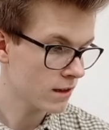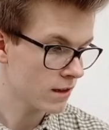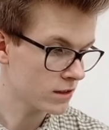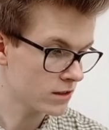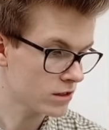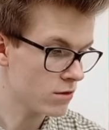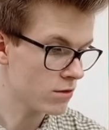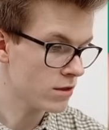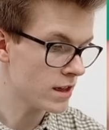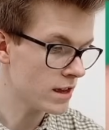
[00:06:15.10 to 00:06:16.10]
So
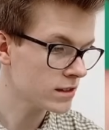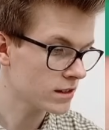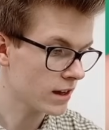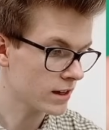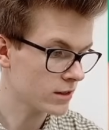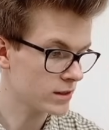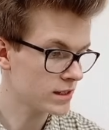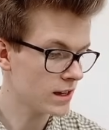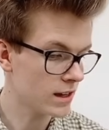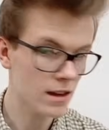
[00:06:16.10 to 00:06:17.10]
this, as we
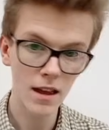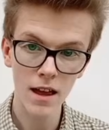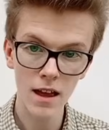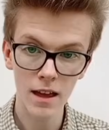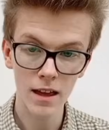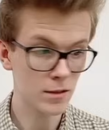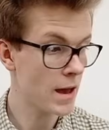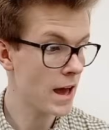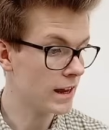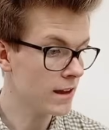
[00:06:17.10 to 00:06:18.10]
see, is a
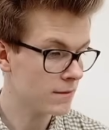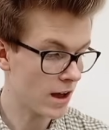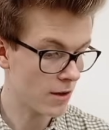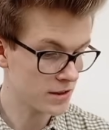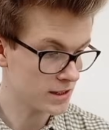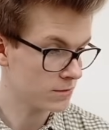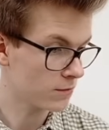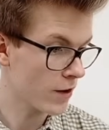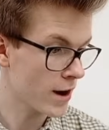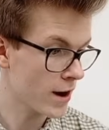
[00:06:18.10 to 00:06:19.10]
penny. Now this is
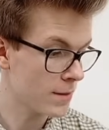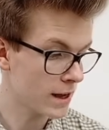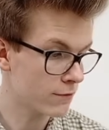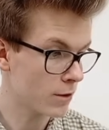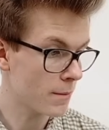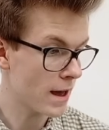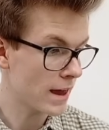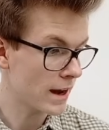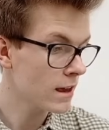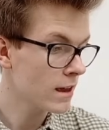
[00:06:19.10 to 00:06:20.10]
very big for a penny,
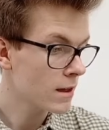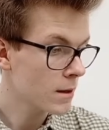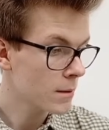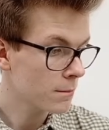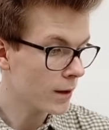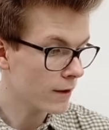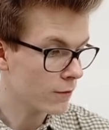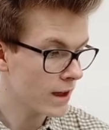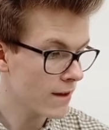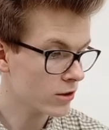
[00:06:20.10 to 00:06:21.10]
but if we
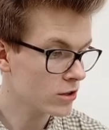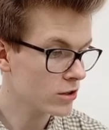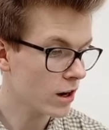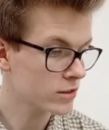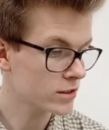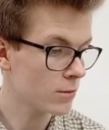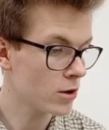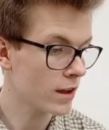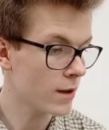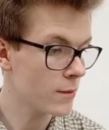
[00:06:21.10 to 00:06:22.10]
have a good close-up
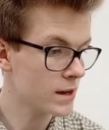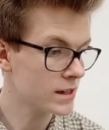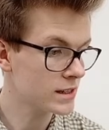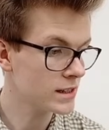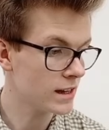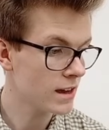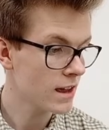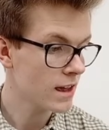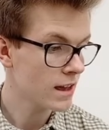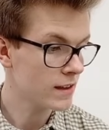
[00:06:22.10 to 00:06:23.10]
look here, we can see
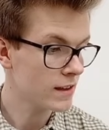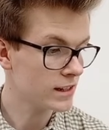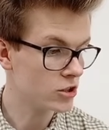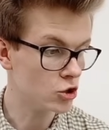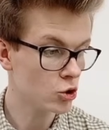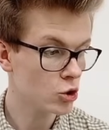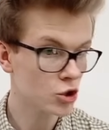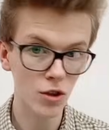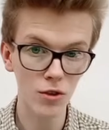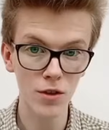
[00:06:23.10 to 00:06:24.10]
this is a George
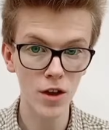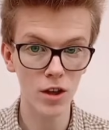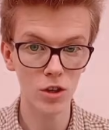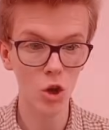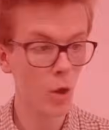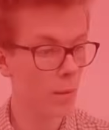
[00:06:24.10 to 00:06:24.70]
III copper